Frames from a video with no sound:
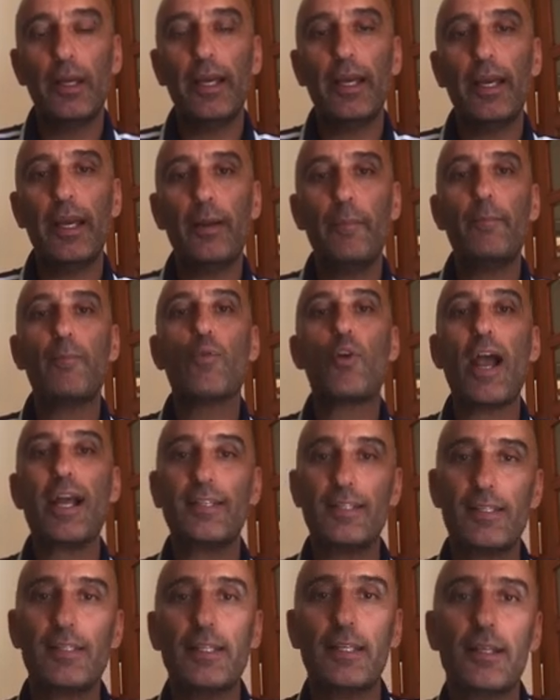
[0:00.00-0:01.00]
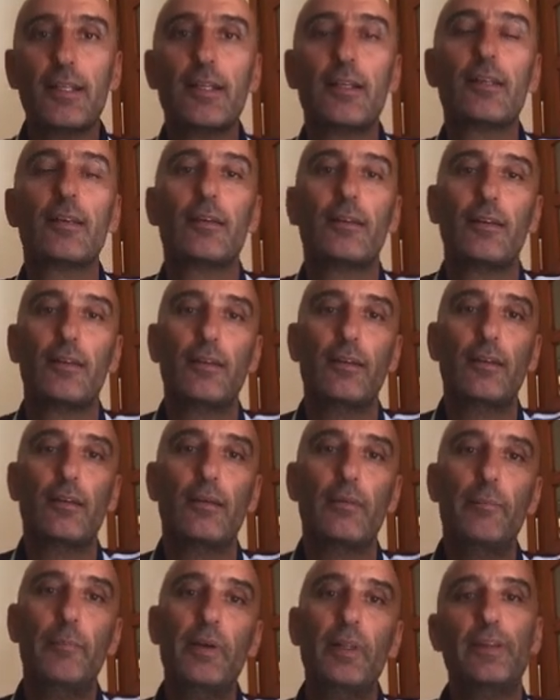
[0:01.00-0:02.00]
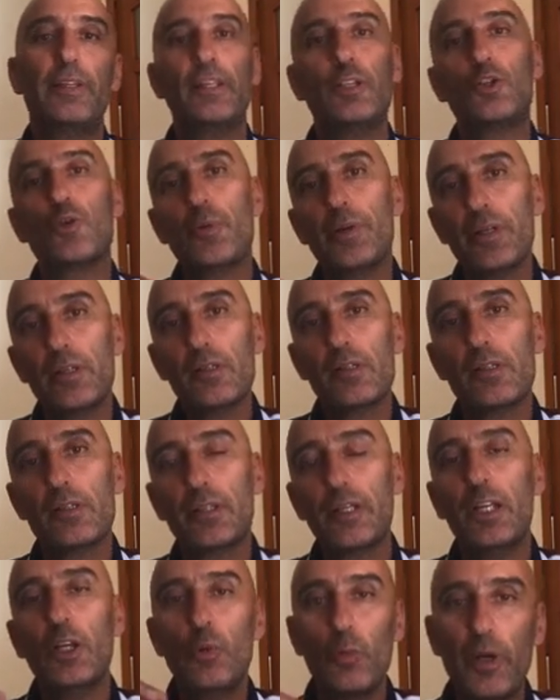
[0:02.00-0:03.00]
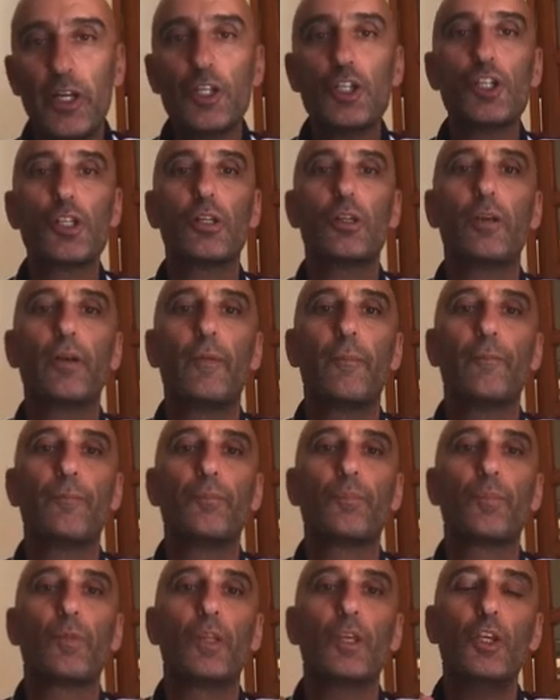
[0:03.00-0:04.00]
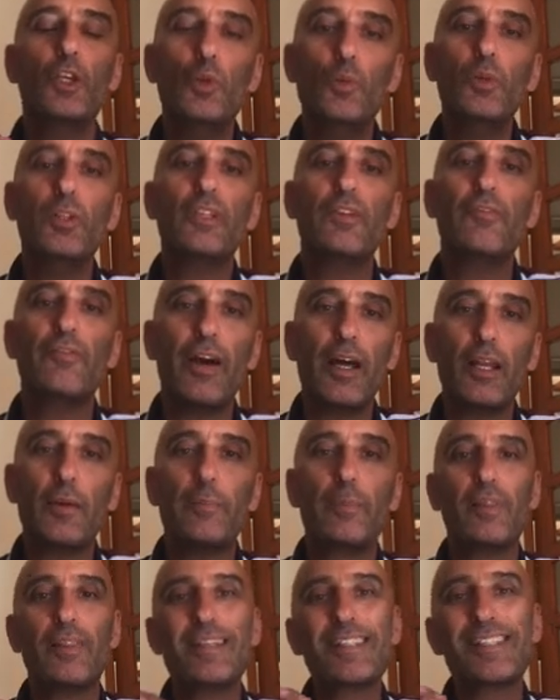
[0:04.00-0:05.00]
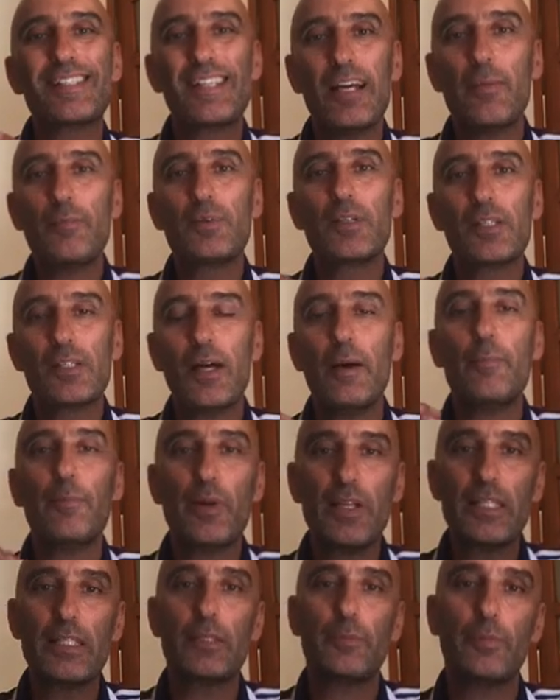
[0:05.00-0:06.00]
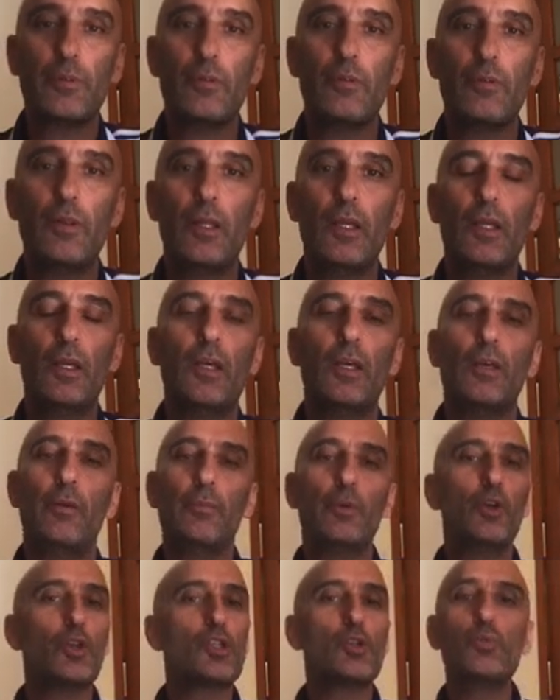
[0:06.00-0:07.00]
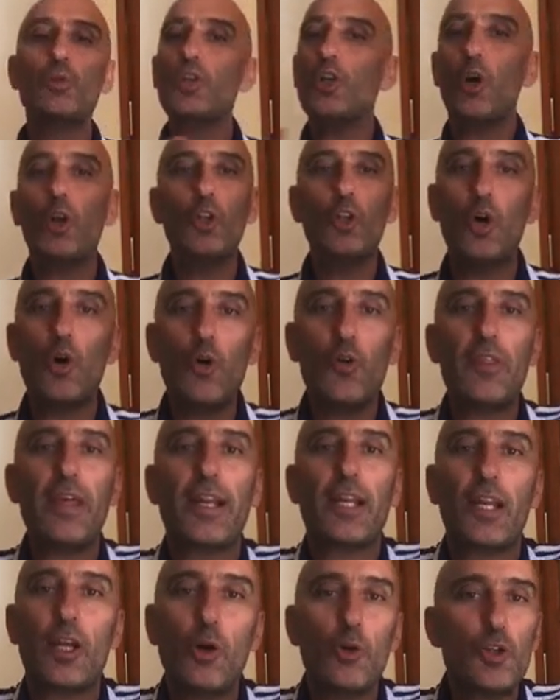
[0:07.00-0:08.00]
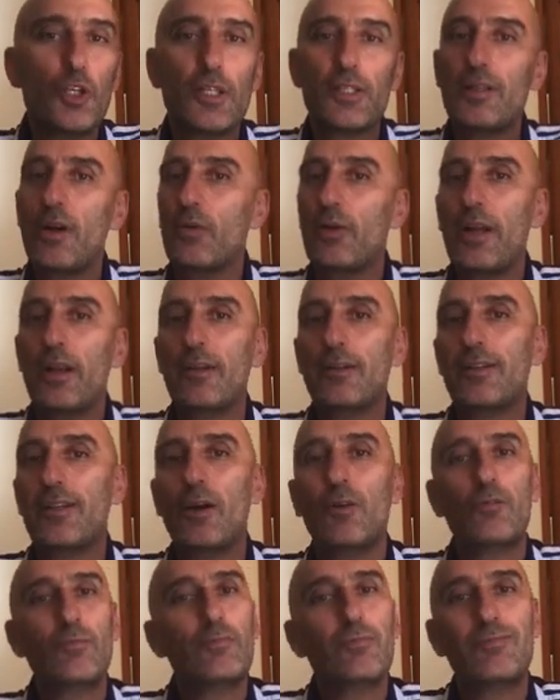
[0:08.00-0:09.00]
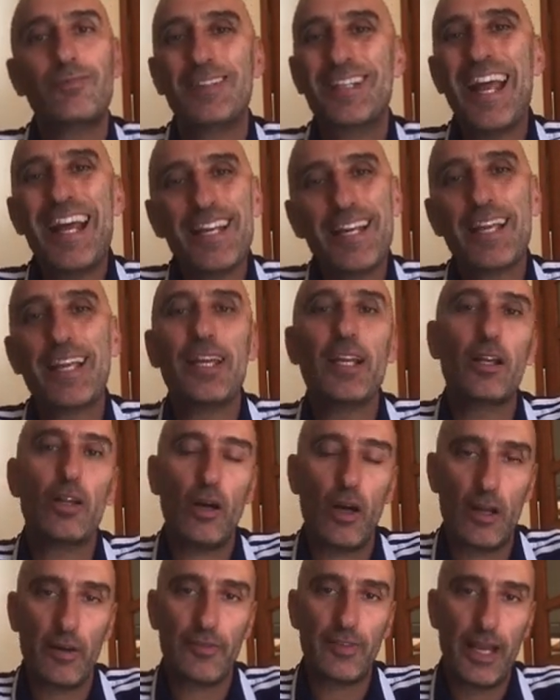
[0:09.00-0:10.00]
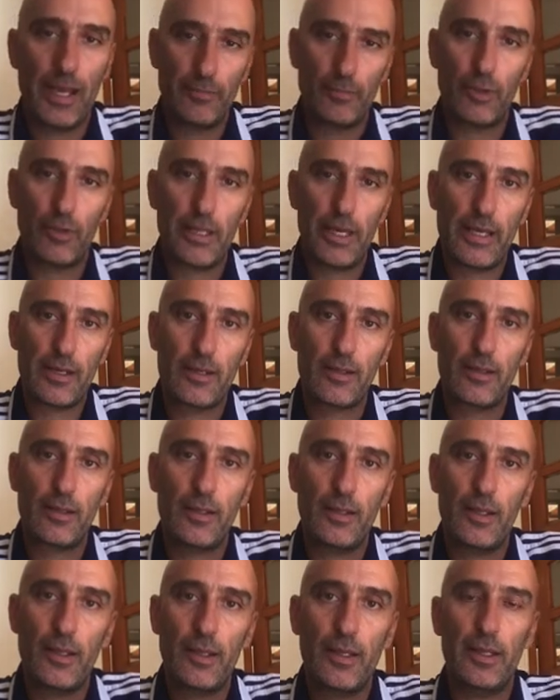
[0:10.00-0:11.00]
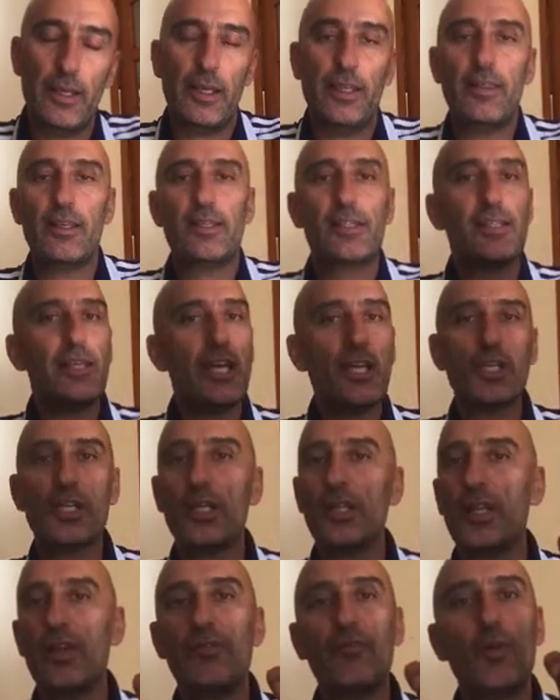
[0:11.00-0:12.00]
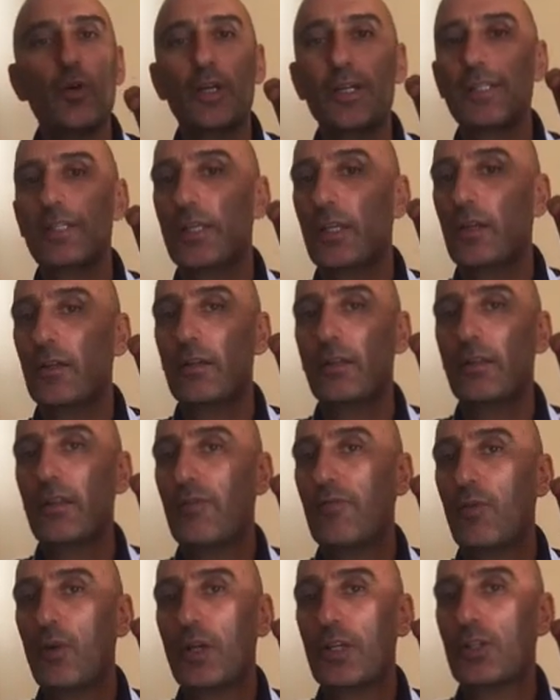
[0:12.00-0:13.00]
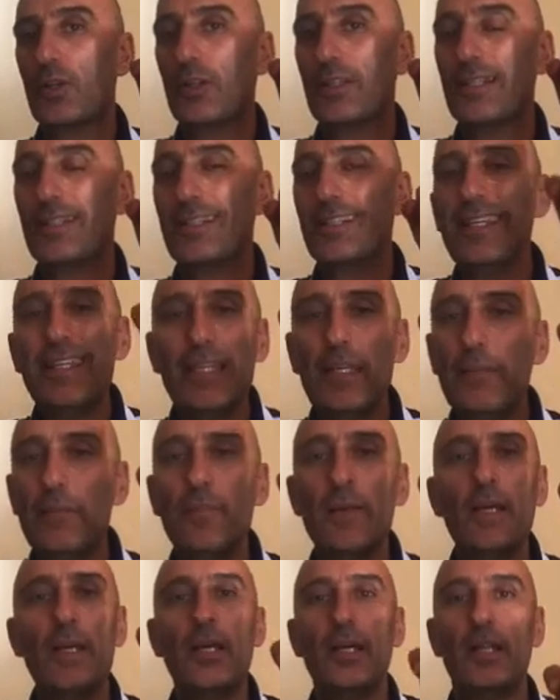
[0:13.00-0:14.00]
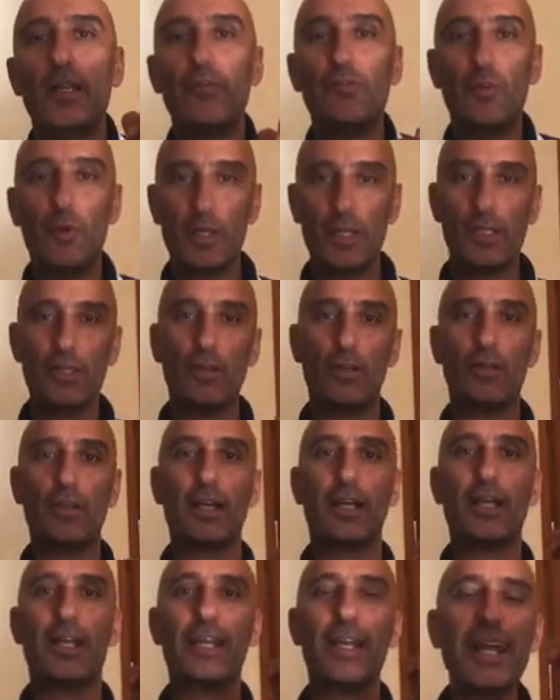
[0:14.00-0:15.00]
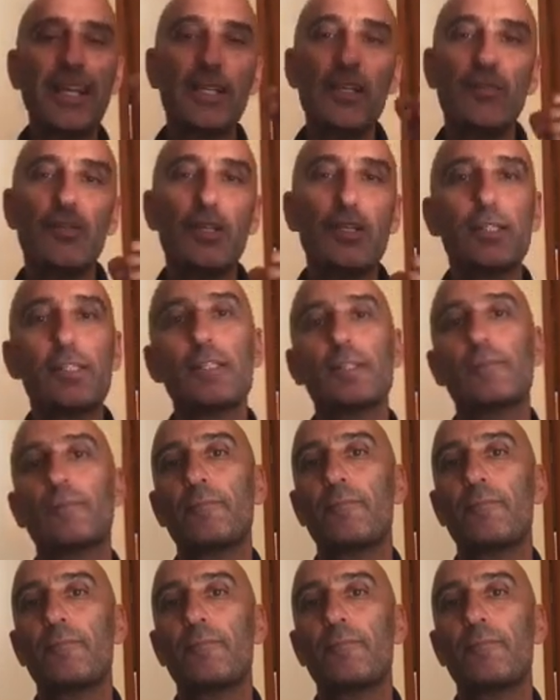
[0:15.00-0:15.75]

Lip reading: and practicing it, building drills in which you will develop the sub-sub principle. Because we all know that coaches don't dedicate a lot of time to that. In the session, they focus on the team, they focus on the collectiveness,